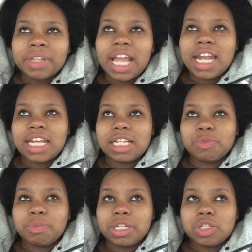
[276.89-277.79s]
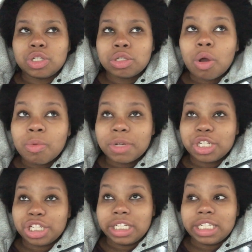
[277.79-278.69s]
And it would be so
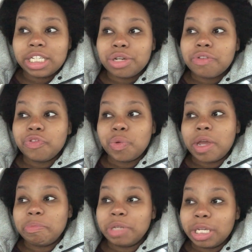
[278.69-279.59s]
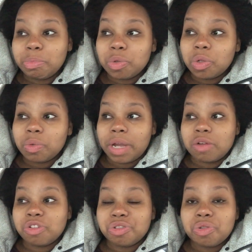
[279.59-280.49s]
much easier if you had people
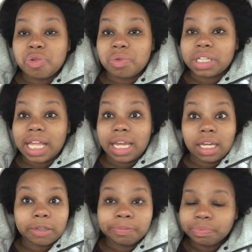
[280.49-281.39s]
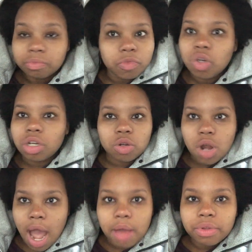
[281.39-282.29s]
around you who were like, you can
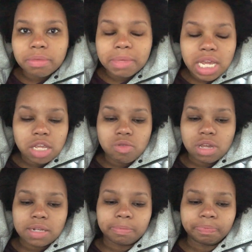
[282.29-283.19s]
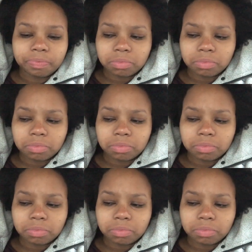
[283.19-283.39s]
cry with me, you can